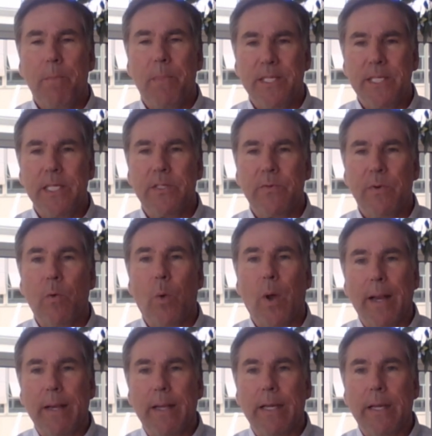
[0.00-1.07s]
business will
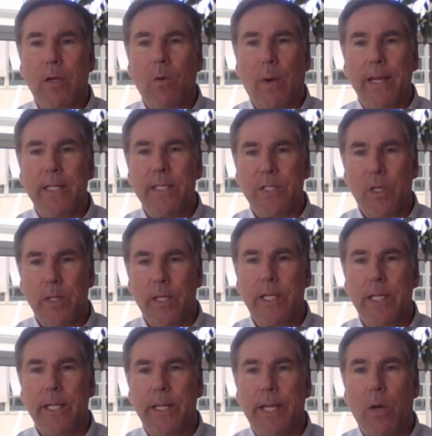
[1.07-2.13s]
run quite
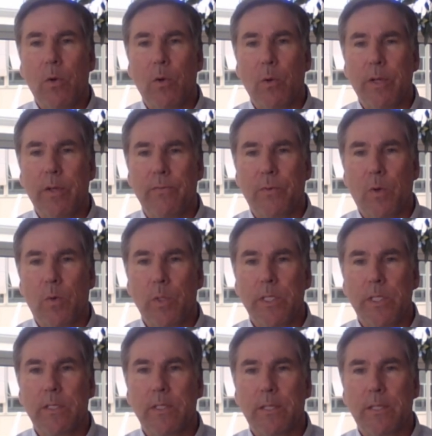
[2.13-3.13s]
solidly now going forward.